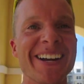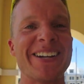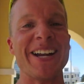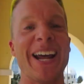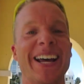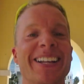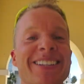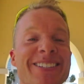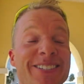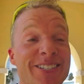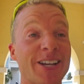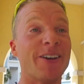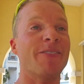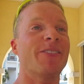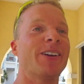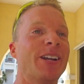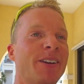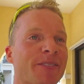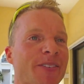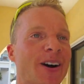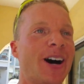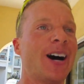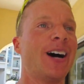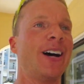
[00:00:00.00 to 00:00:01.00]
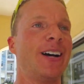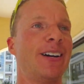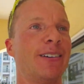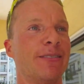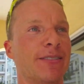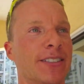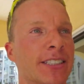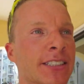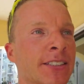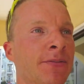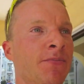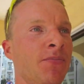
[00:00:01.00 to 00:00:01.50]
ten seventy-five
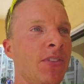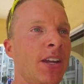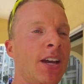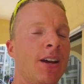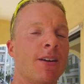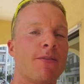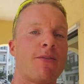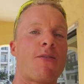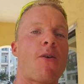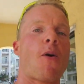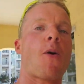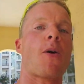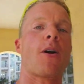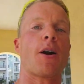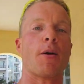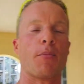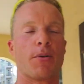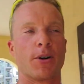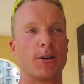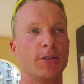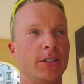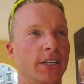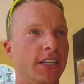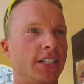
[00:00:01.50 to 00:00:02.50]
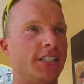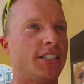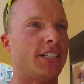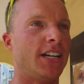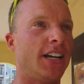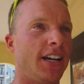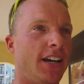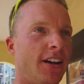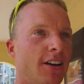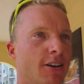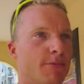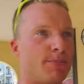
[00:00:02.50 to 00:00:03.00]
for a protein
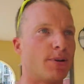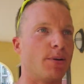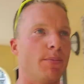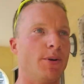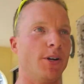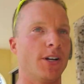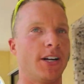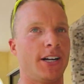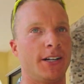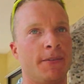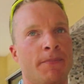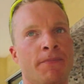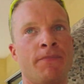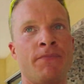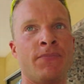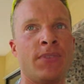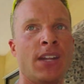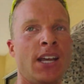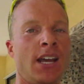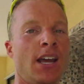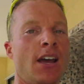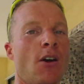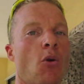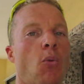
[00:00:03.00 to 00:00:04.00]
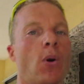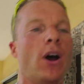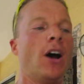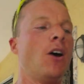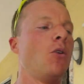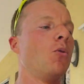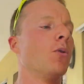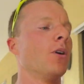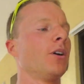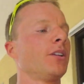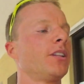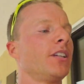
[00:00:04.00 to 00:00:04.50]
shake here in Bermuda.
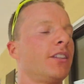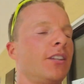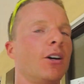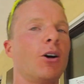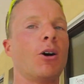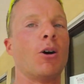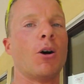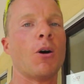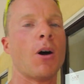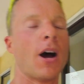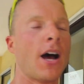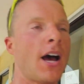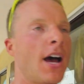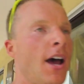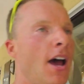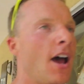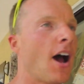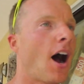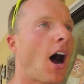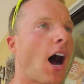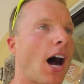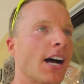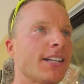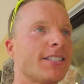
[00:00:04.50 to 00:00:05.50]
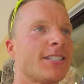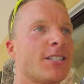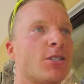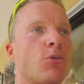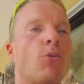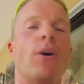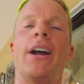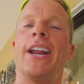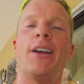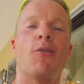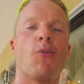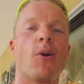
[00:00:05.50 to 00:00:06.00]
Well worth it though. Hot,
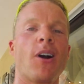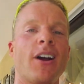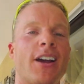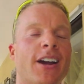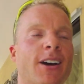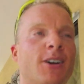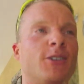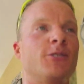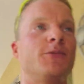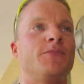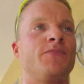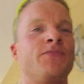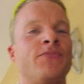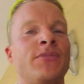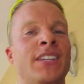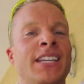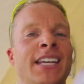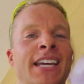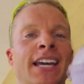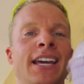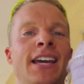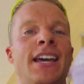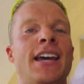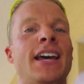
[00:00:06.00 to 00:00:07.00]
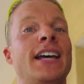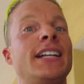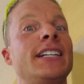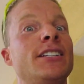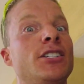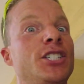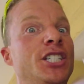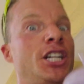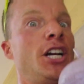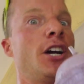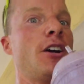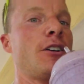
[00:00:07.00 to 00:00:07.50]
sweaty workout.
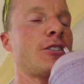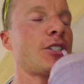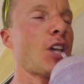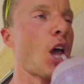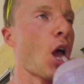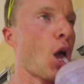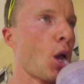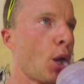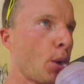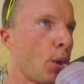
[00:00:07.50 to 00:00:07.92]
Cheers.